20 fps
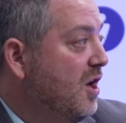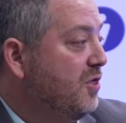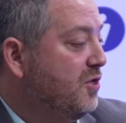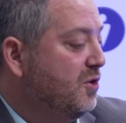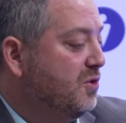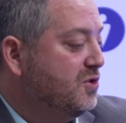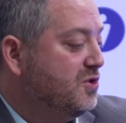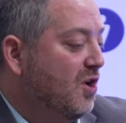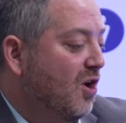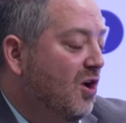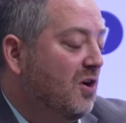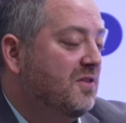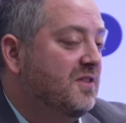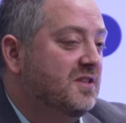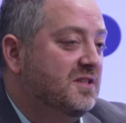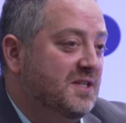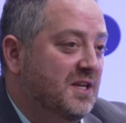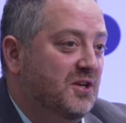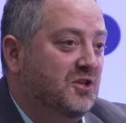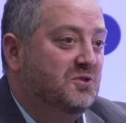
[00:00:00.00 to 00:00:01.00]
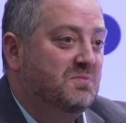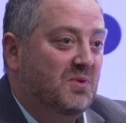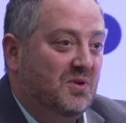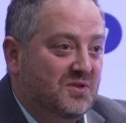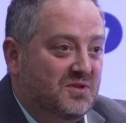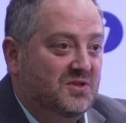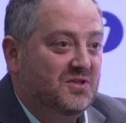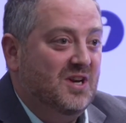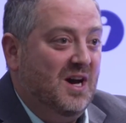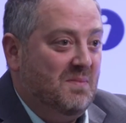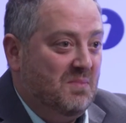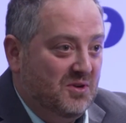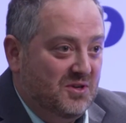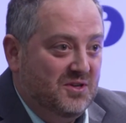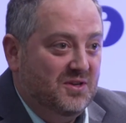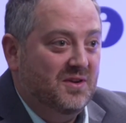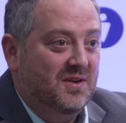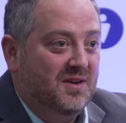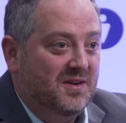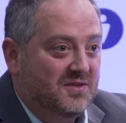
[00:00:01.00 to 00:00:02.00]
those aren't the salesperson's
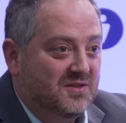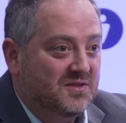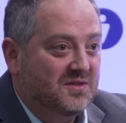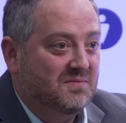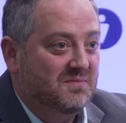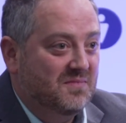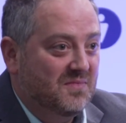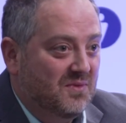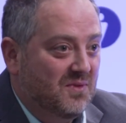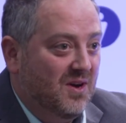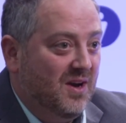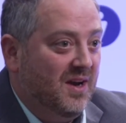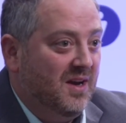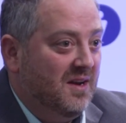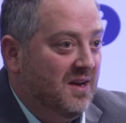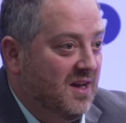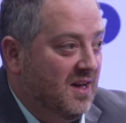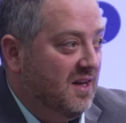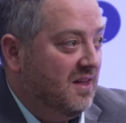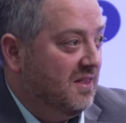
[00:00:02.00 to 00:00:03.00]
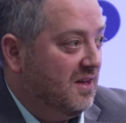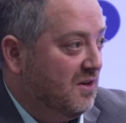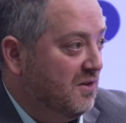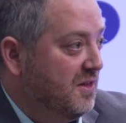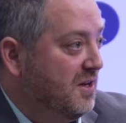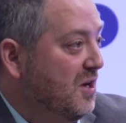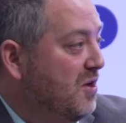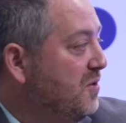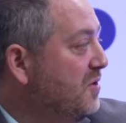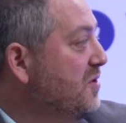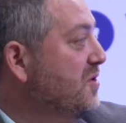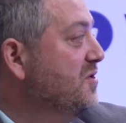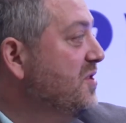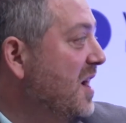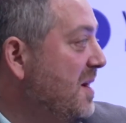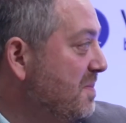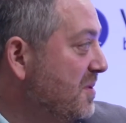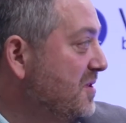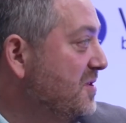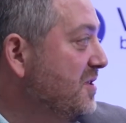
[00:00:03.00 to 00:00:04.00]
opportunities, right? They're the owner's
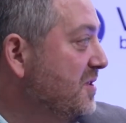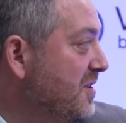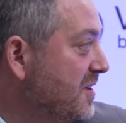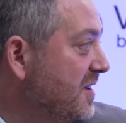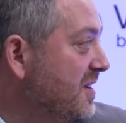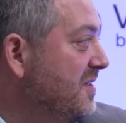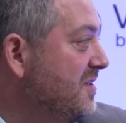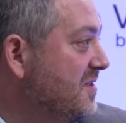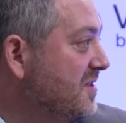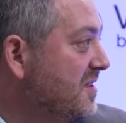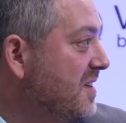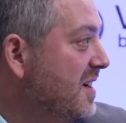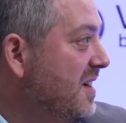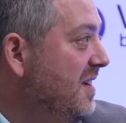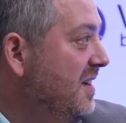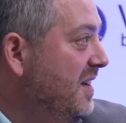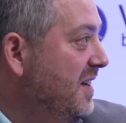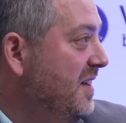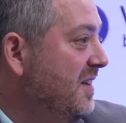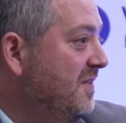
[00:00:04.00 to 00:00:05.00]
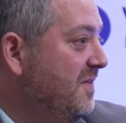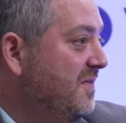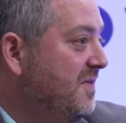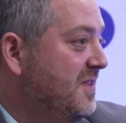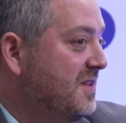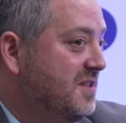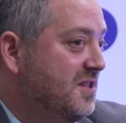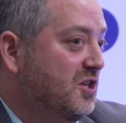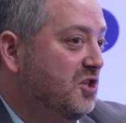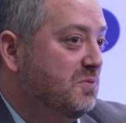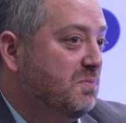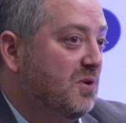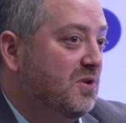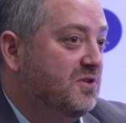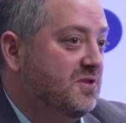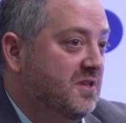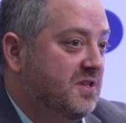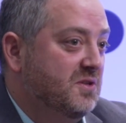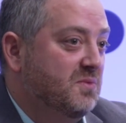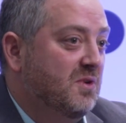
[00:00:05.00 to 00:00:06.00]
opportunities. And if the
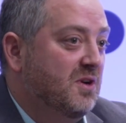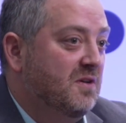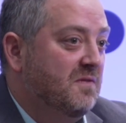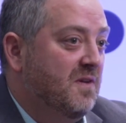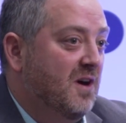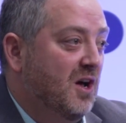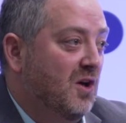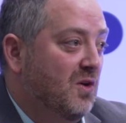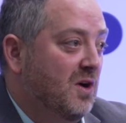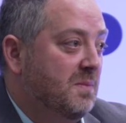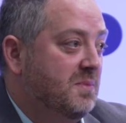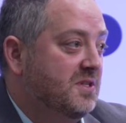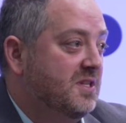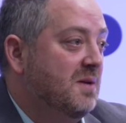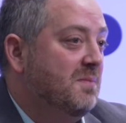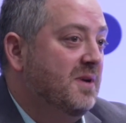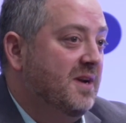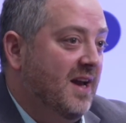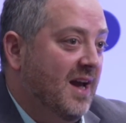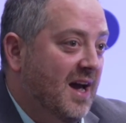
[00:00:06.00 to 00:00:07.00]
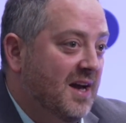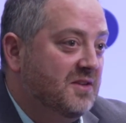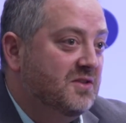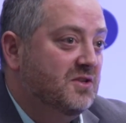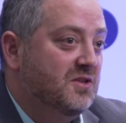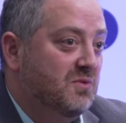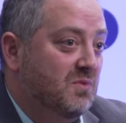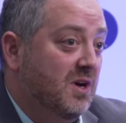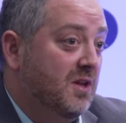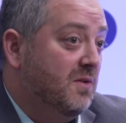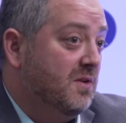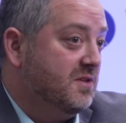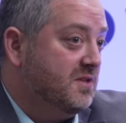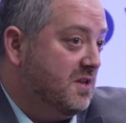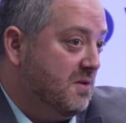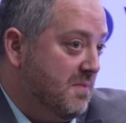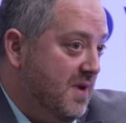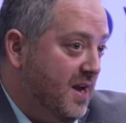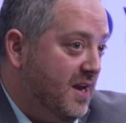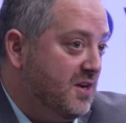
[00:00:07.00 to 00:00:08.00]
salesperson doesn't want to follow up, somebody has to, whether it's
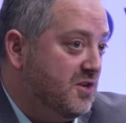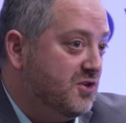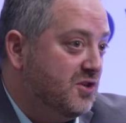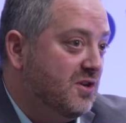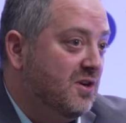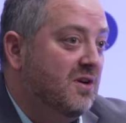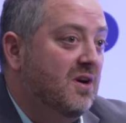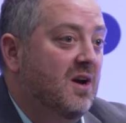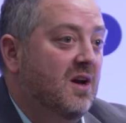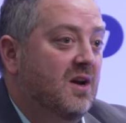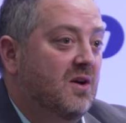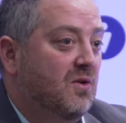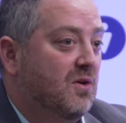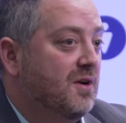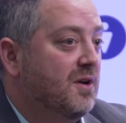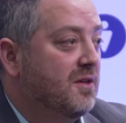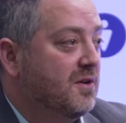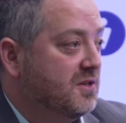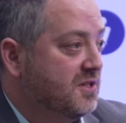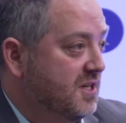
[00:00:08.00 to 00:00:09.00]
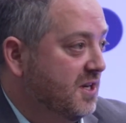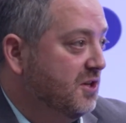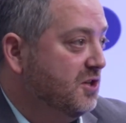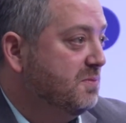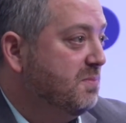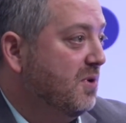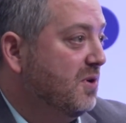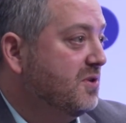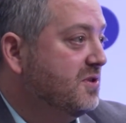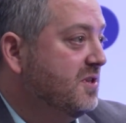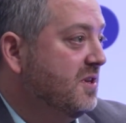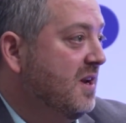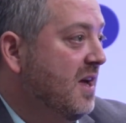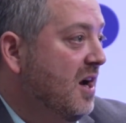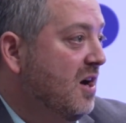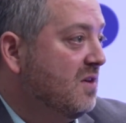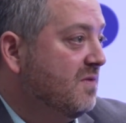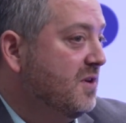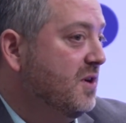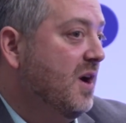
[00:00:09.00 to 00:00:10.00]
the manager or another salesperson,
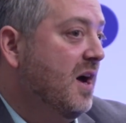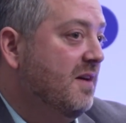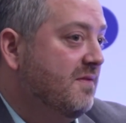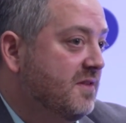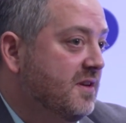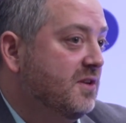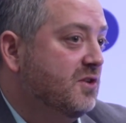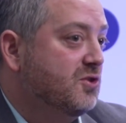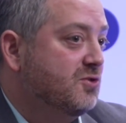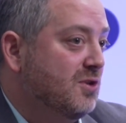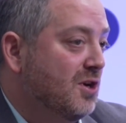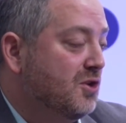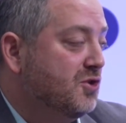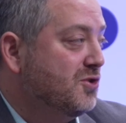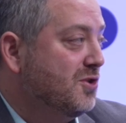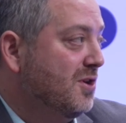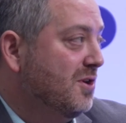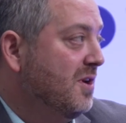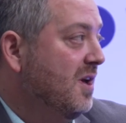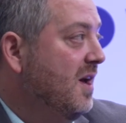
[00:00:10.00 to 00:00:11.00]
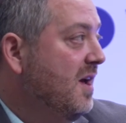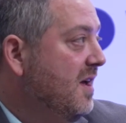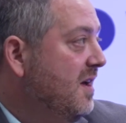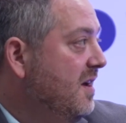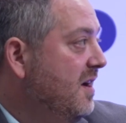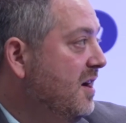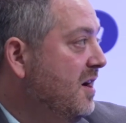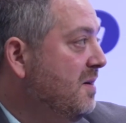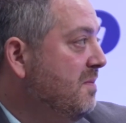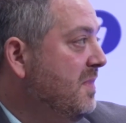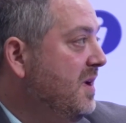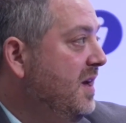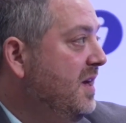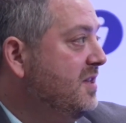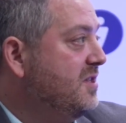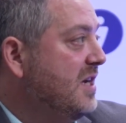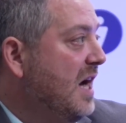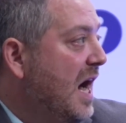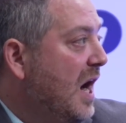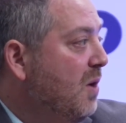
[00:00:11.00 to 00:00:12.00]
however you have things structured.
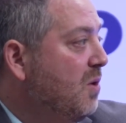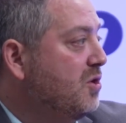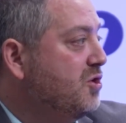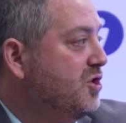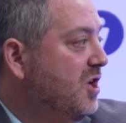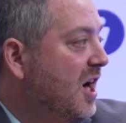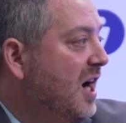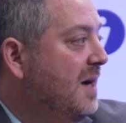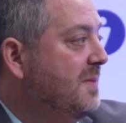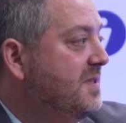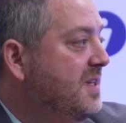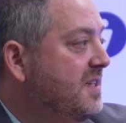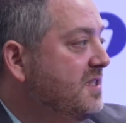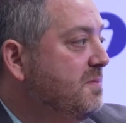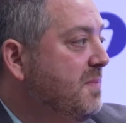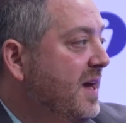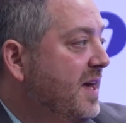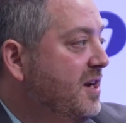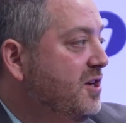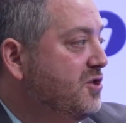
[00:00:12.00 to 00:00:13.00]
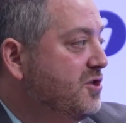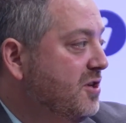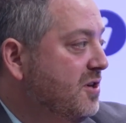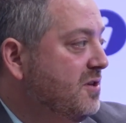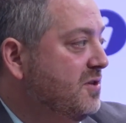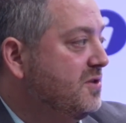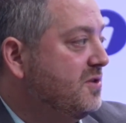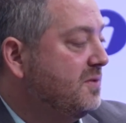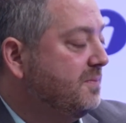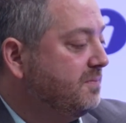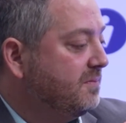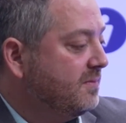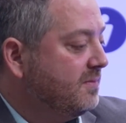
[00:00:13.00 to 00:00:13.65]
It's our jobs as managers.